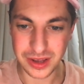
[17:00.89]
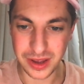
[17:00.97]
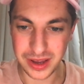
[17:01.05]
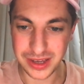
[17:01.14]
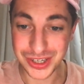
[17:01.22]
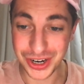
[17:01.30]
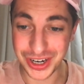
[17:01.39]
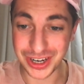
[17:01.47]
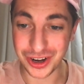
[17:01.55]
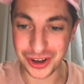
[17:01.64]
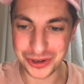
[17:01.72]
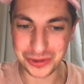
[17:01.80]
signing
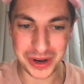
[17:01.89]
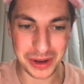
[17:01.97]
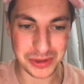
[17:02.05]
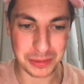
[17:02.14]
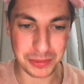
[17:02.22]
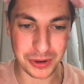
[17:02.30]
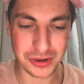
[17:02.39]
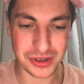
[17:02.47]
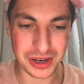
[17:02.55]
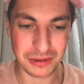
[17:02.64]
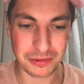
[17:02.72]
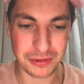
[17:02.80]
autographs and posing
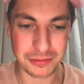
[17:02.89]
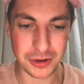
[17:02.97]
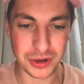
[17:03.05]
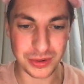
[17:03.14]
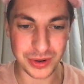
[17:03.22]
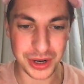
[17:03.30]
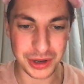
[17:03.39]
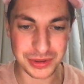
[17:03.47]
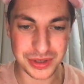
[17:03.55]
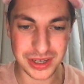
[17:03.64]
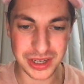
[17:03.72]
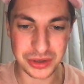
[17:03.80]
for photographs,
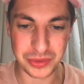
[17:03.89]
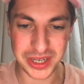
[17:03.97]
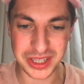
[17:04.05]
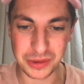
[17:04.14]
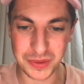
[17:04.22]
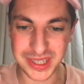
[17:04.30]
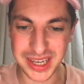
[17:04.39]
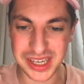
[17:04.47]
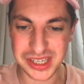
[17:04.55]
interacting with guests